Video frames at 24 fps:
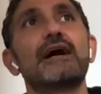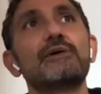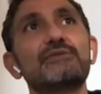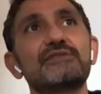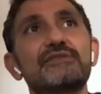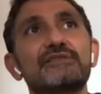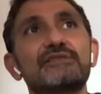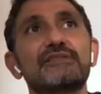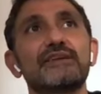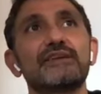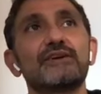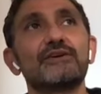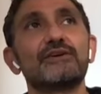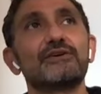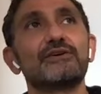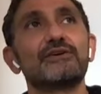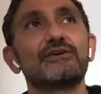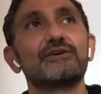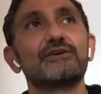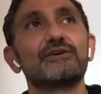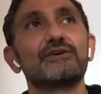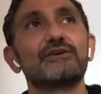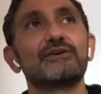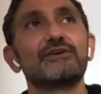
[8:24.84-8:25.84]
I would
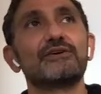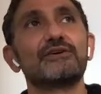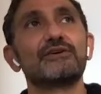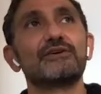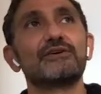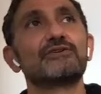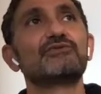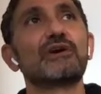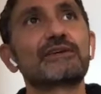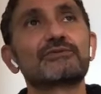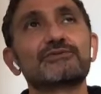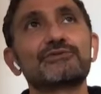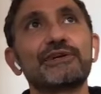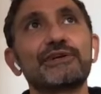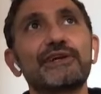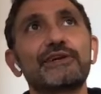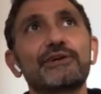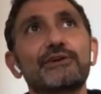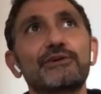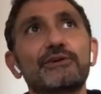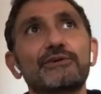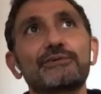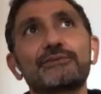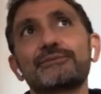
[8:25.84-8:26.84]
say, a drama
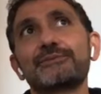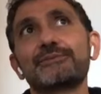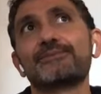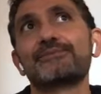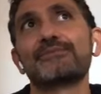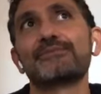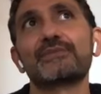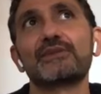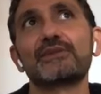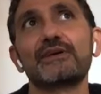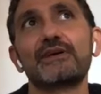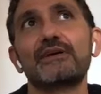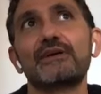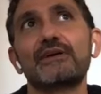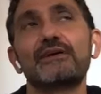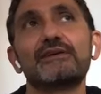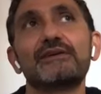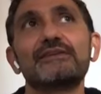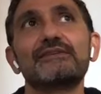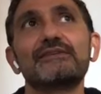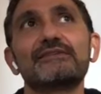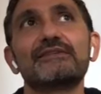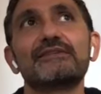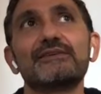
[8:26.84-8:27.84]
creator
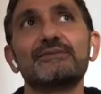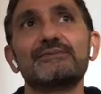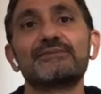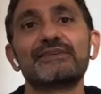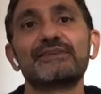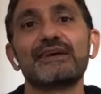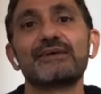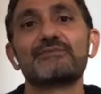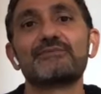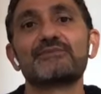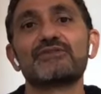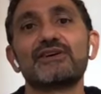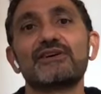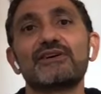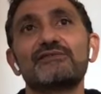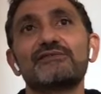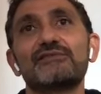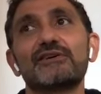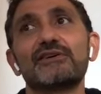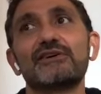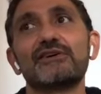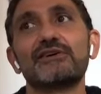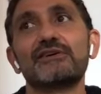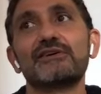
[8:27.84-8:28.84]
in terms
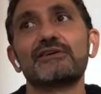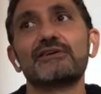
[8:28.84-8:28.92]
of,